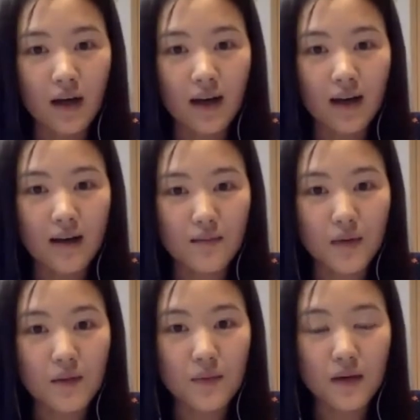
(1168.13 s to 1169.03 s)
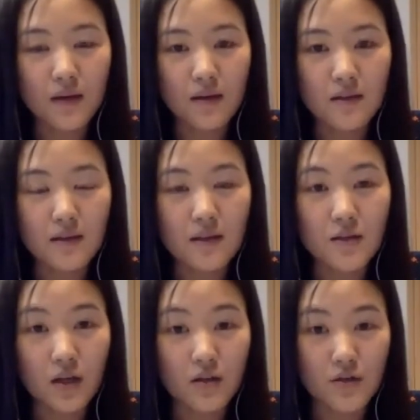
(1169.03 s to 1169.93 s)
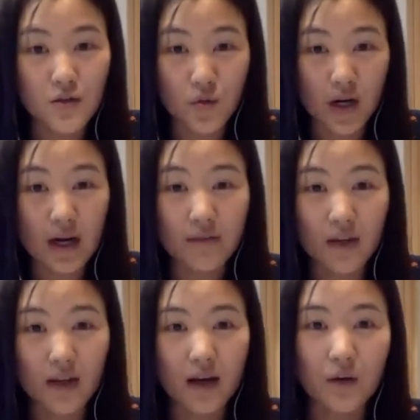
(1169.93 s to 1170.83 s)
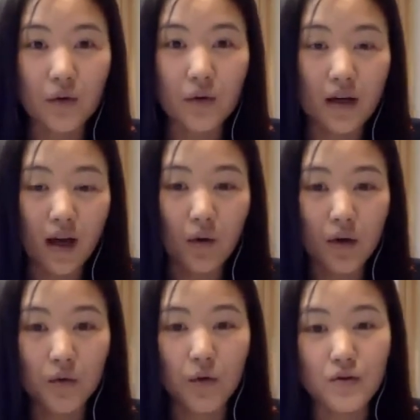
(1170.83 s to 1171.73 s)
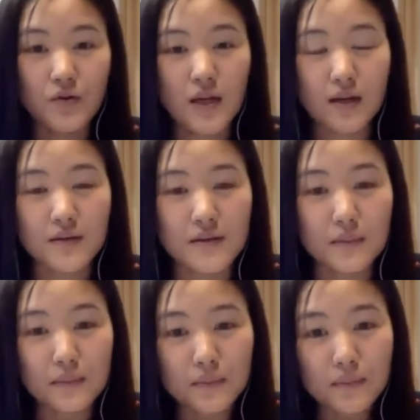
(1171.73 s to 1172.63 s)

and maybe the challenges you are having now, and how are you going to tackle them?